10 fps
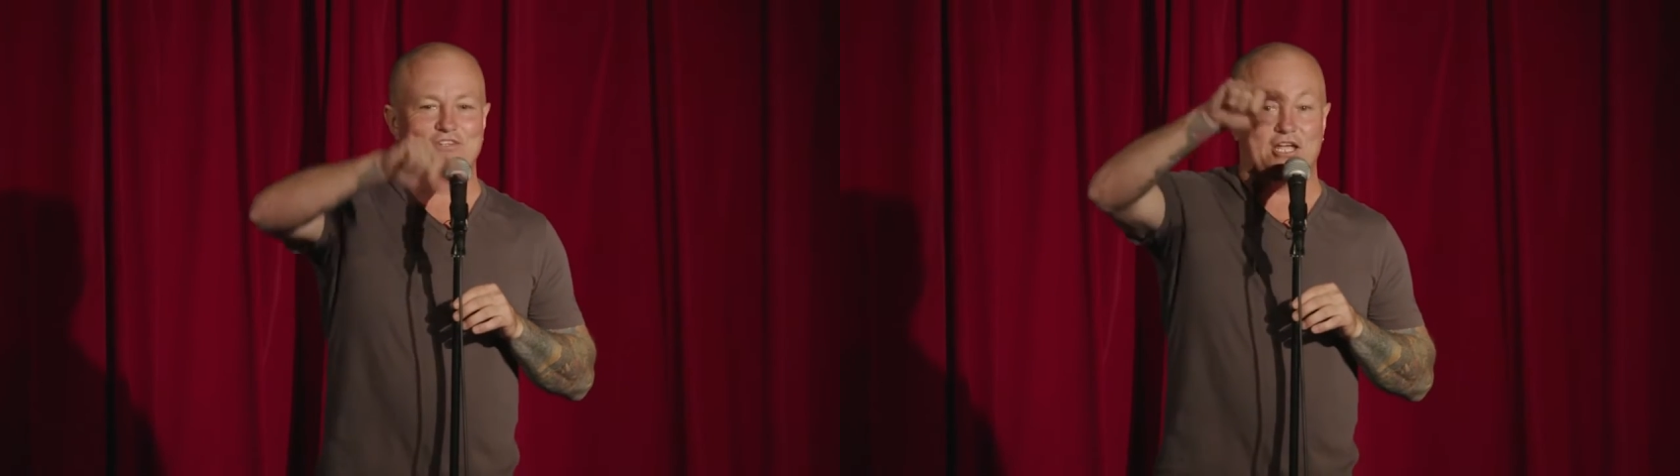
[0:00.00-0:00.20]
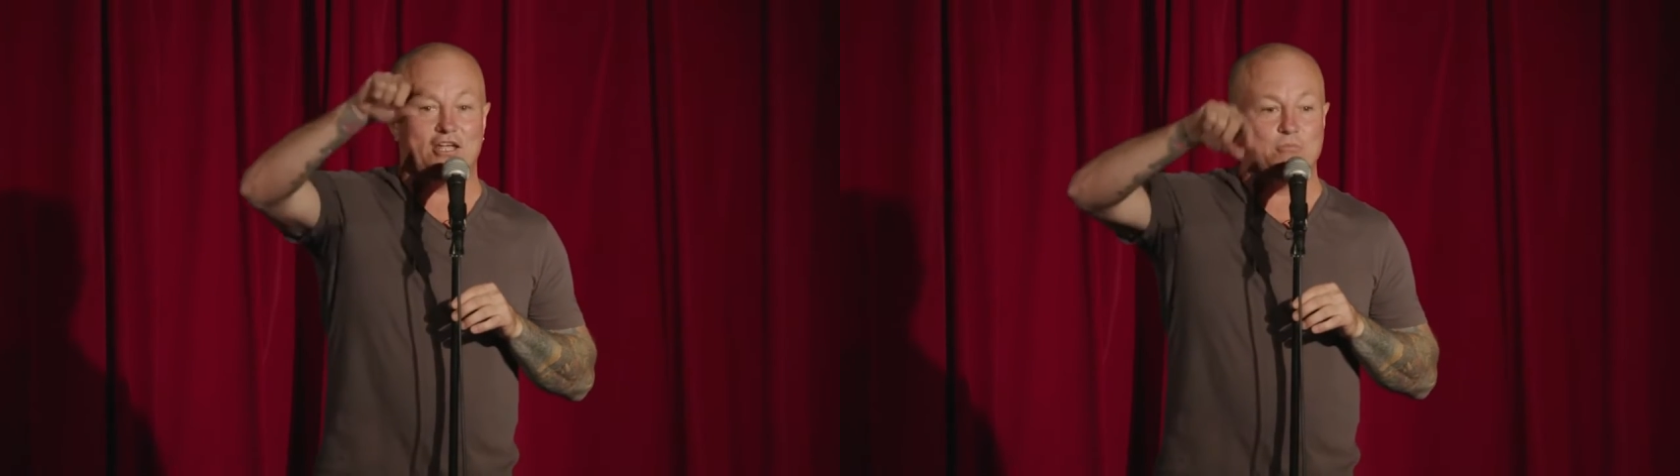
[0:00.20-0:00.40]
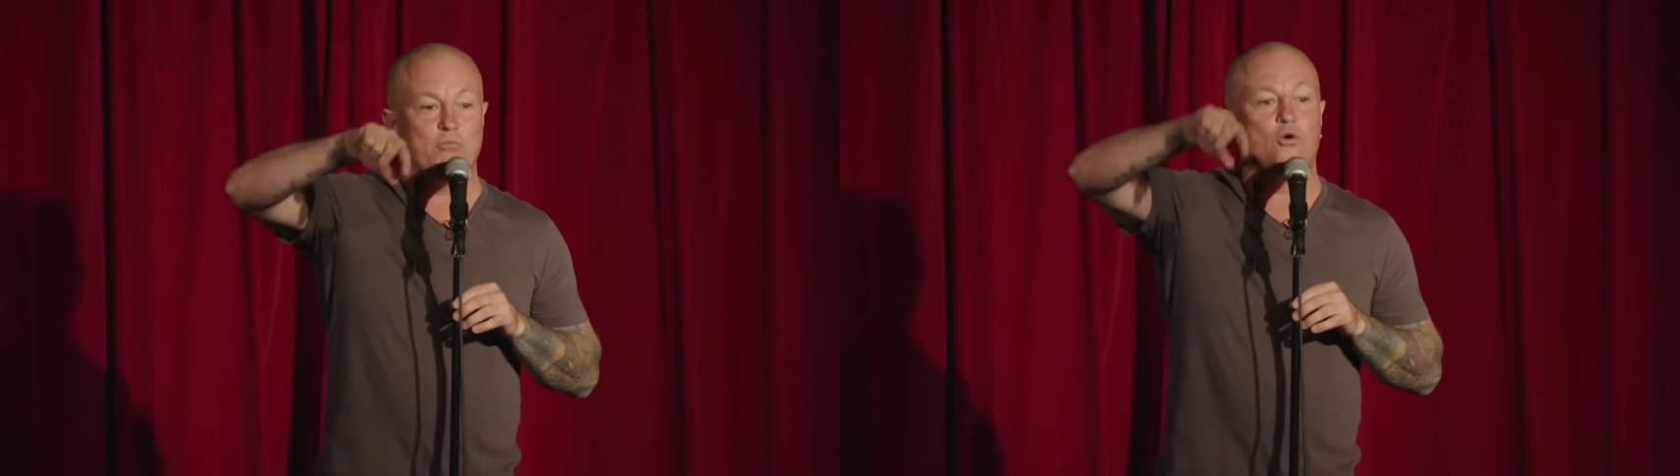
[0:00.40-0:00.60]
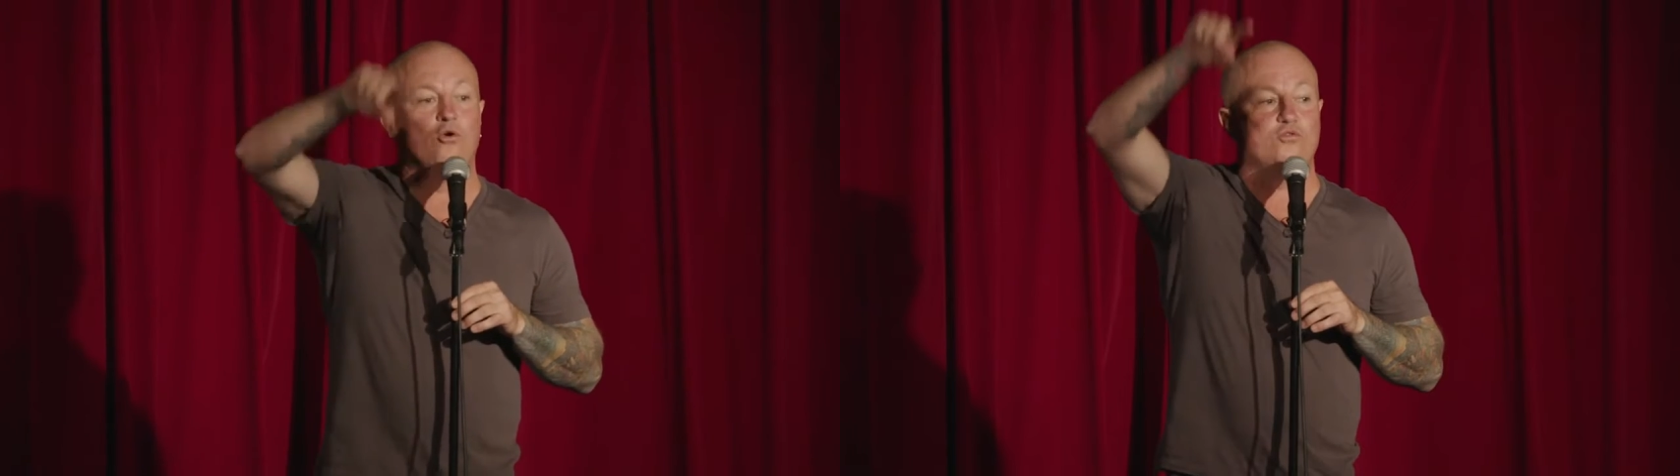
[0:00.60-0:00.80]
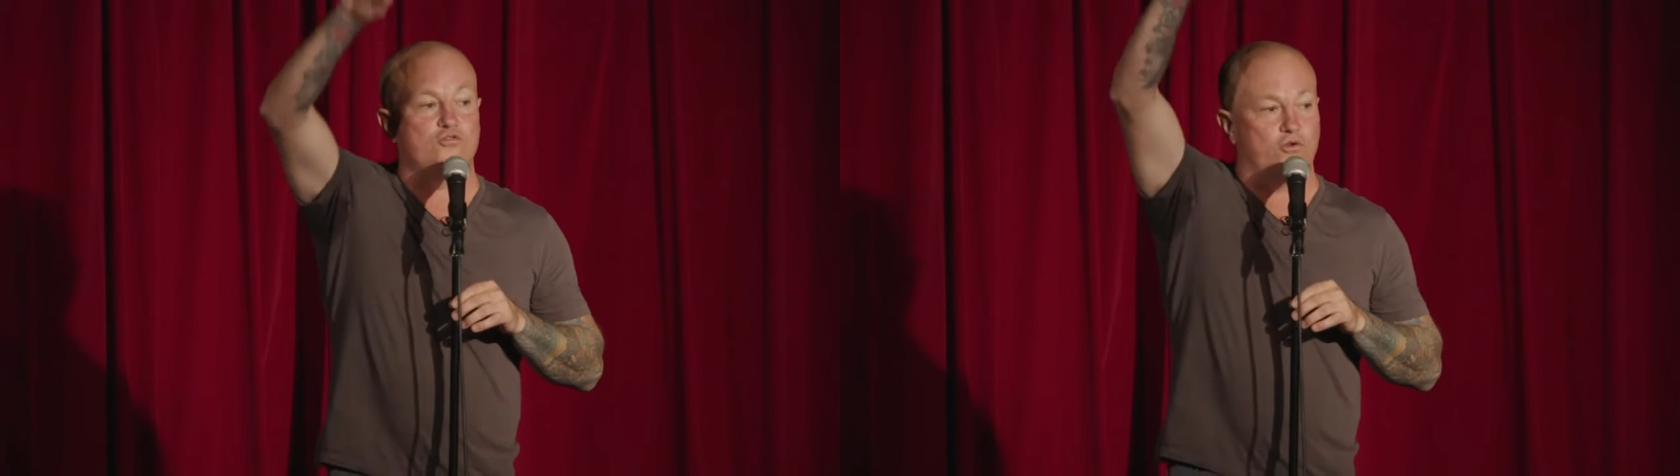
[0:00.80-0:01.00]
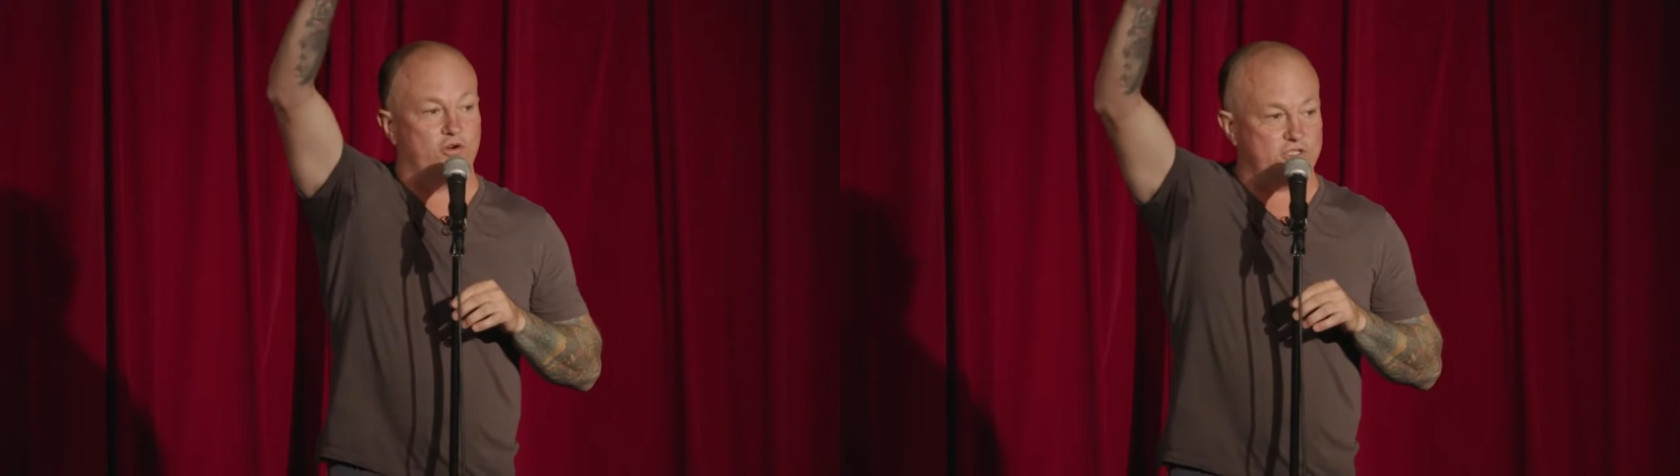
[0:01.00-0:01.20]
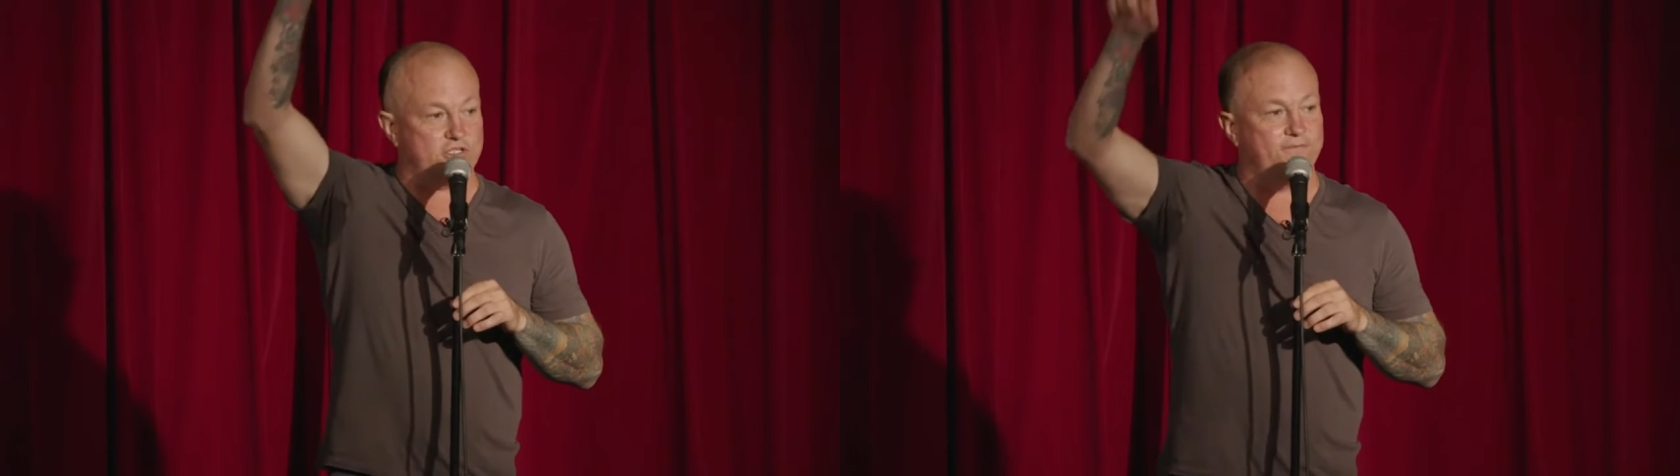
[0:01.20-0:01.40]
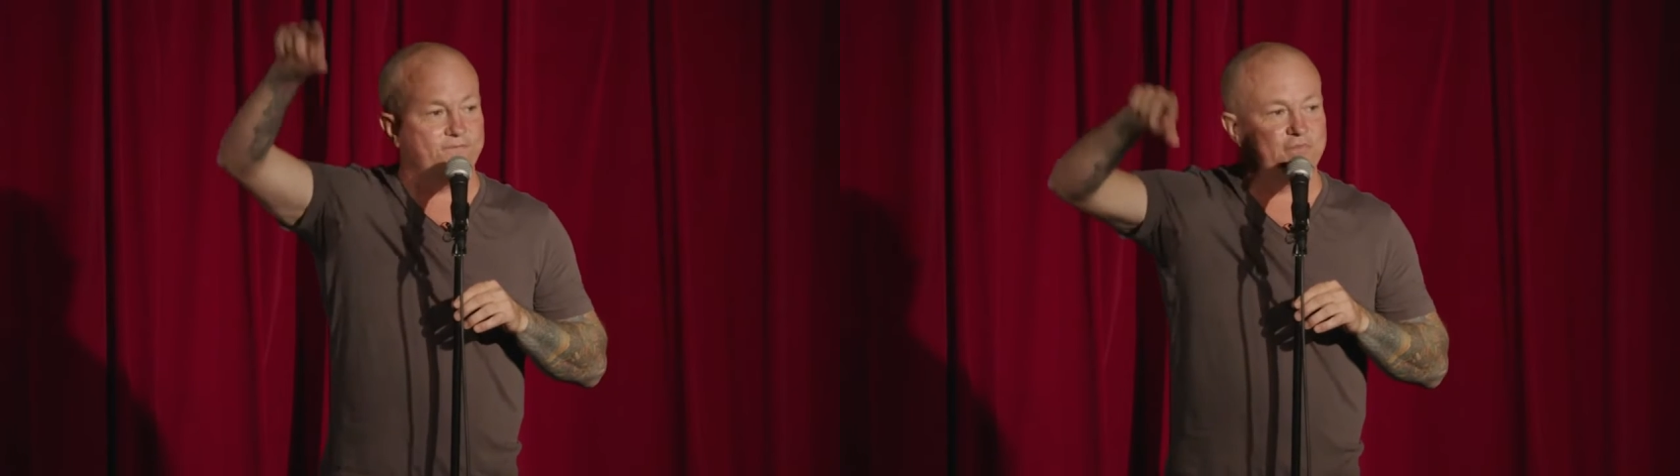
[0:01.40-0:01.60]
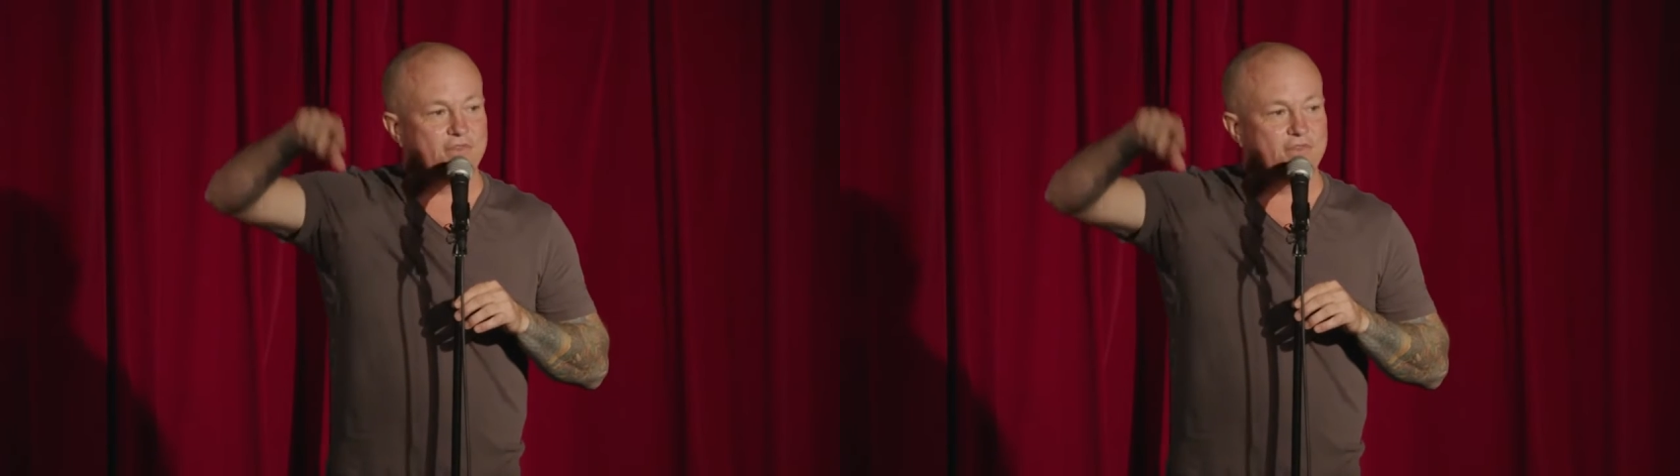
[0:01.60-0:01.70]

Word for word: dick and balls drawings